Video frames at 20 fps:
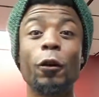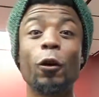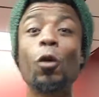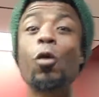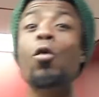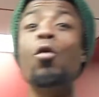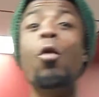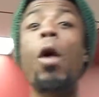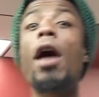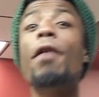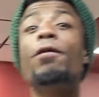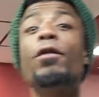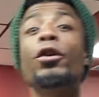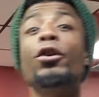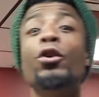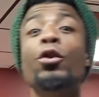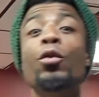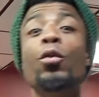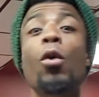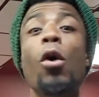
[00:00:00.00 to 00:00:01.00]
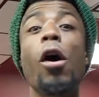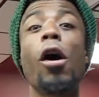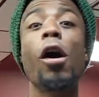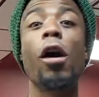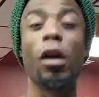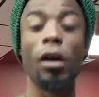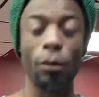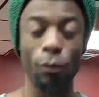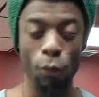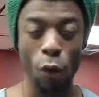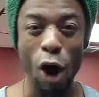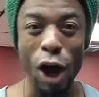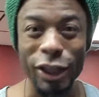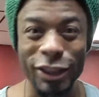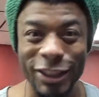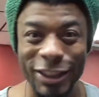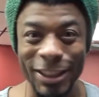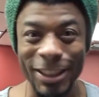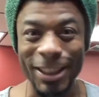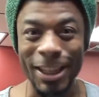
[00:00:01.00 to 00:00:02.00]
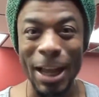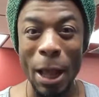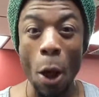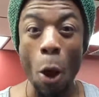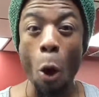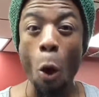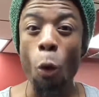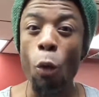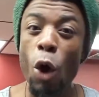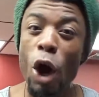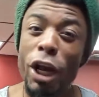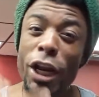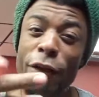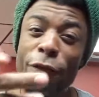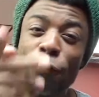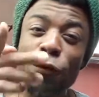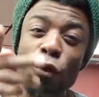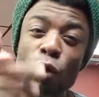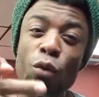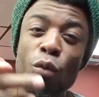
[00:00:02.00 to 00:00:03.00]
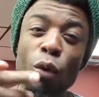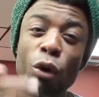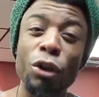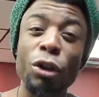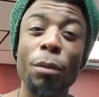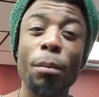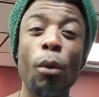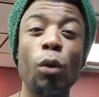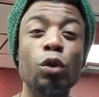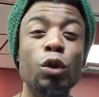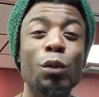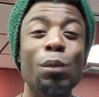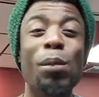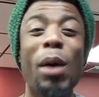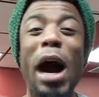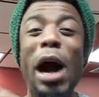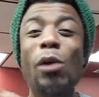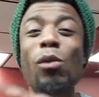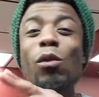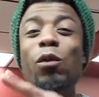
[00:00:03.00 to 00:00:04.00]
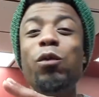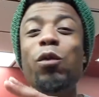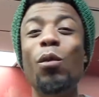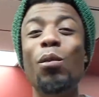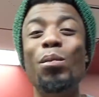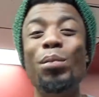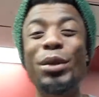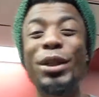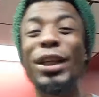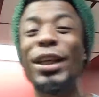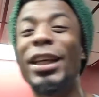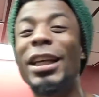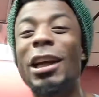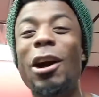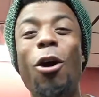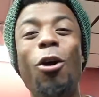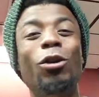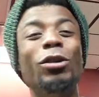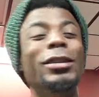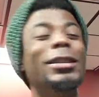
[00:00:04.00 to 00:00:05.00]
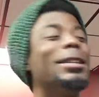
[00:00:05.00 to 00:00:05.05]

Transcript: whoever you are watching, what if you were the most powerful being on